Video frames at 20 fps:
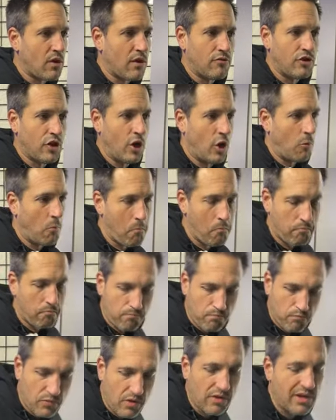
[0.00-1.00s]
Nope.
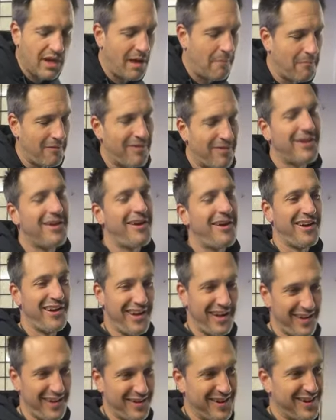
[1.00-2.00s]
Yep.
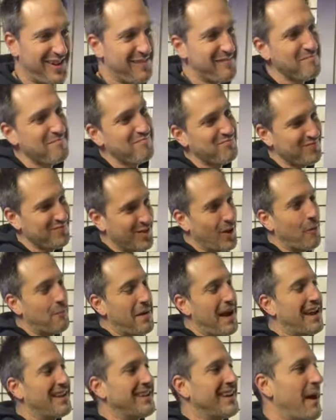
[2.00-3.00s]
nope
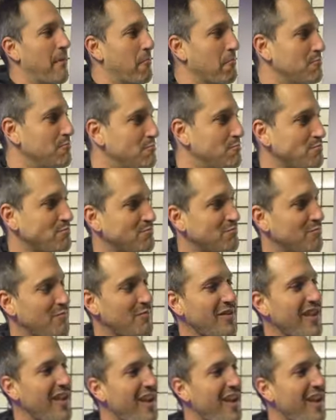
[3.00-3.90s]
and yep. Nope or yep.